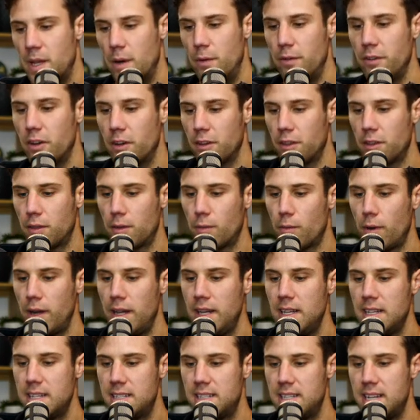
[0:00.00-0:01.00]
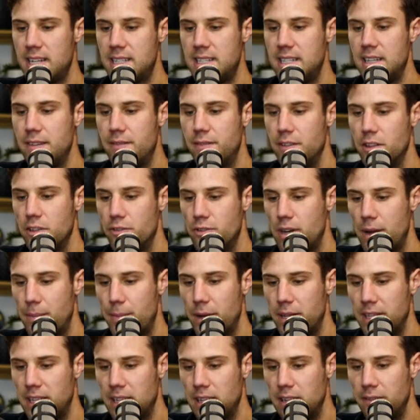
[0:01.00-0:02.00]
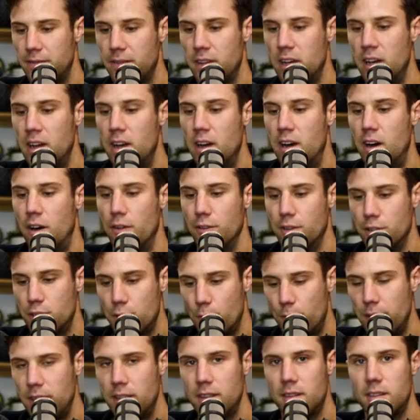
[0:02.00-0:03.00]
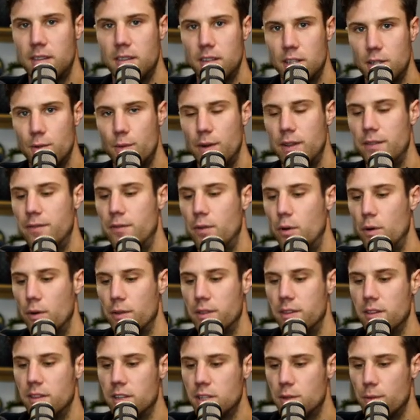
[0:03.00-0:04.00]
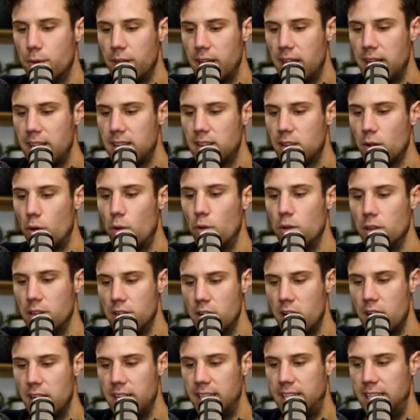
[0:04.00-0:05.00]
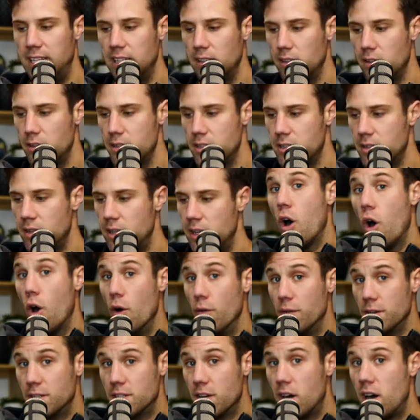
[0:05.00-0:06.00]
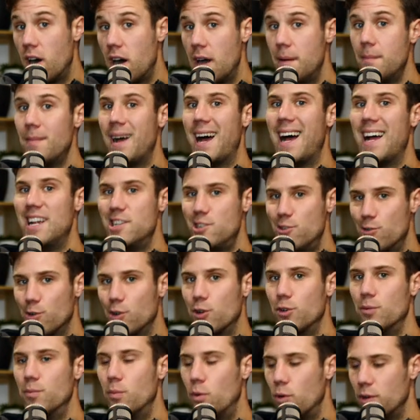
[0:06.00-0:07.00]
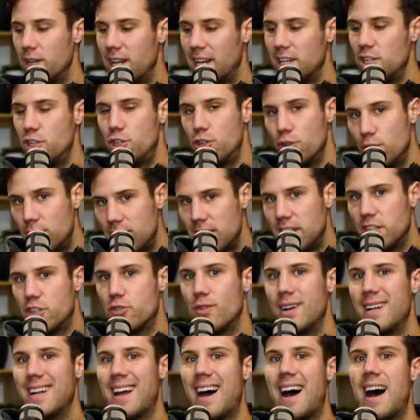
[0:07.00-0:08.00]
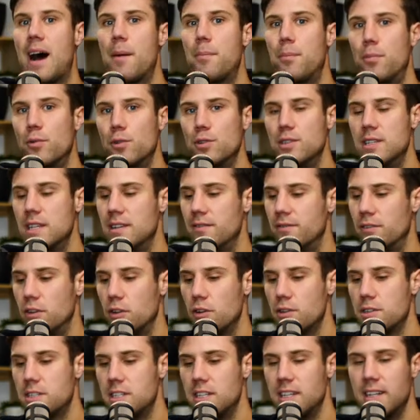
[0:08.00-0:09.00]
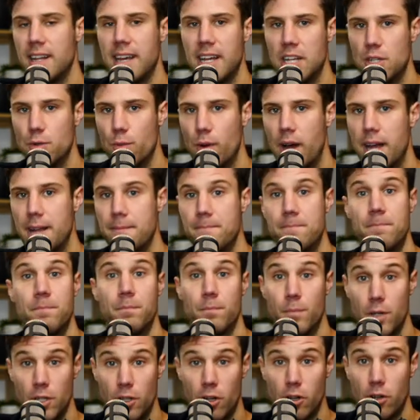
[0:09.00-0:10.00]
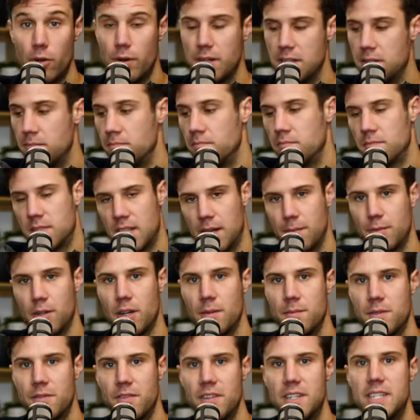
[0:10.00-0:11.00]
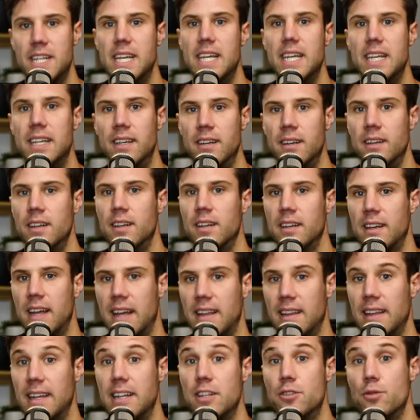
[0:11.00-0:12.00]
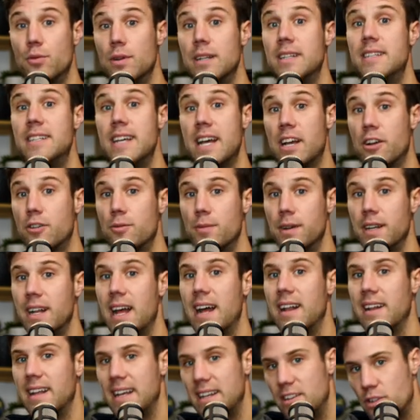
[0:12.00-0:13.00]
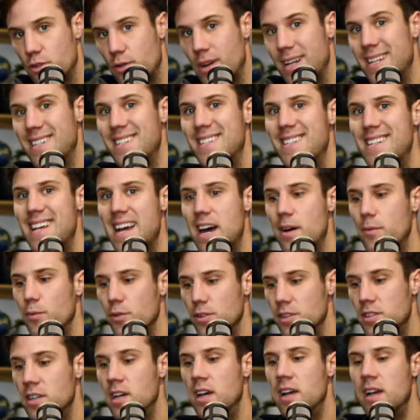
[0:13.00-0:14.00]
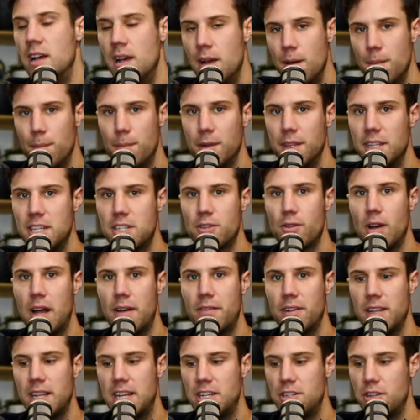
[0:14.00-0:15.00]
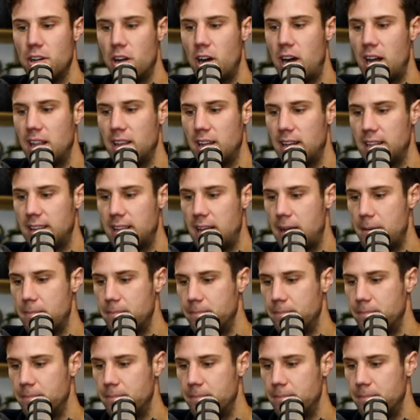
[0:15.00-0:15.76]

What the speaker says: And we've got three sets here for the trap bar deadlift on the 20th, the 24th, and the 28th, all at 90 kilos. Over time, as you record more data, you should see a trend upwards in velocity at each weight, but not always. Sometimes fatigue can lead to a decrement and a trend downwards, but this graph allows you to highlight that.